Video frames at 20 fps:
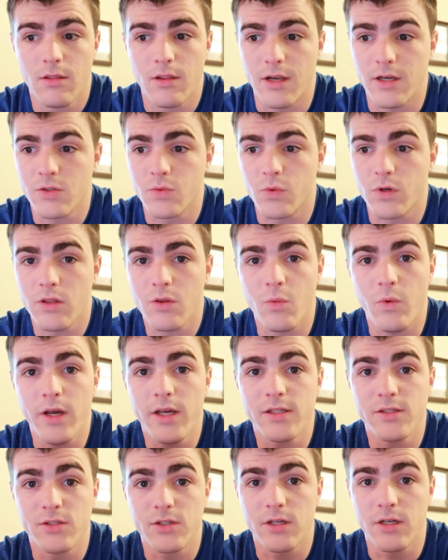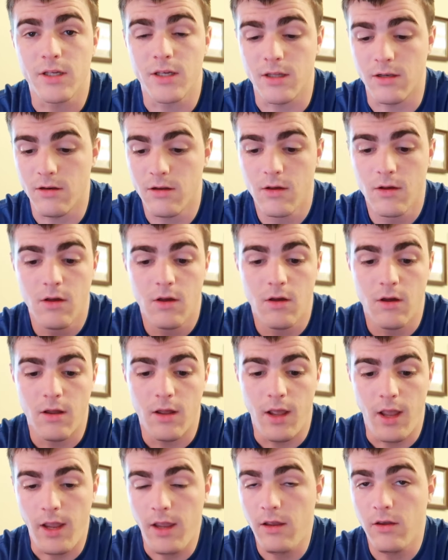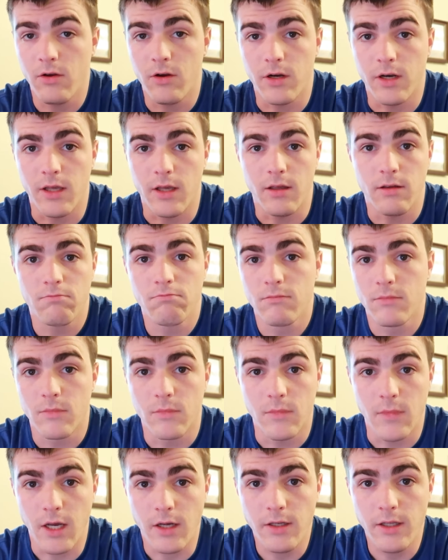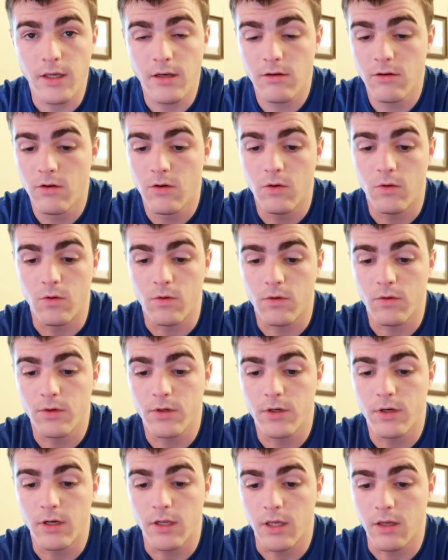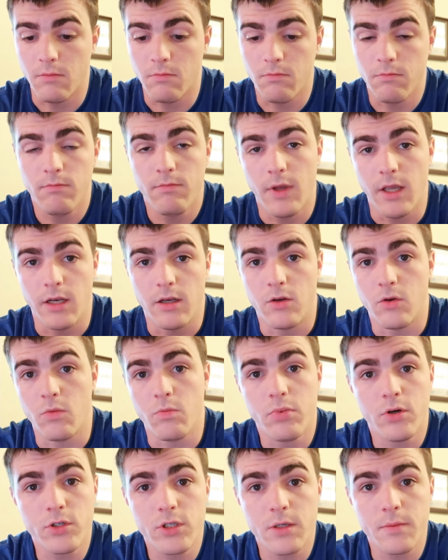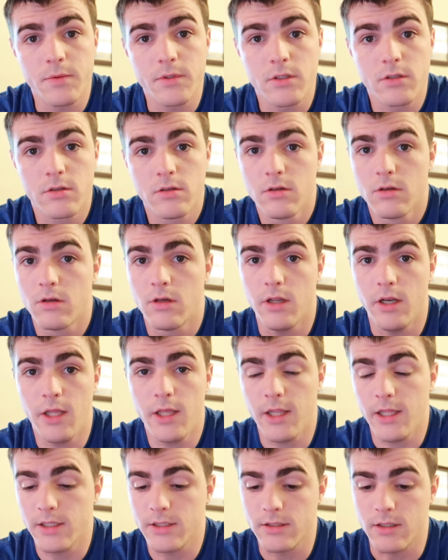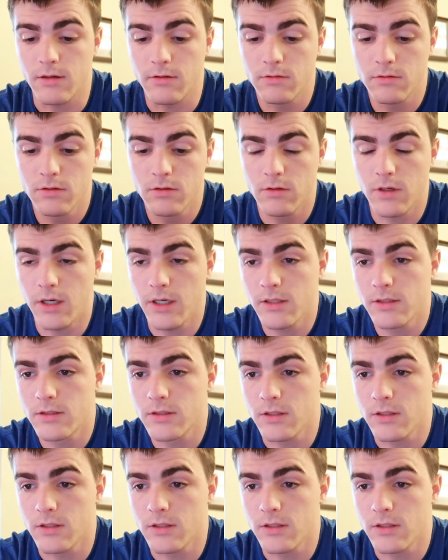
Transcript: That is one of the ways you're gonna get you're gonna get yelled at, or you're gonna get made to do push-ups, any of that stuff, right?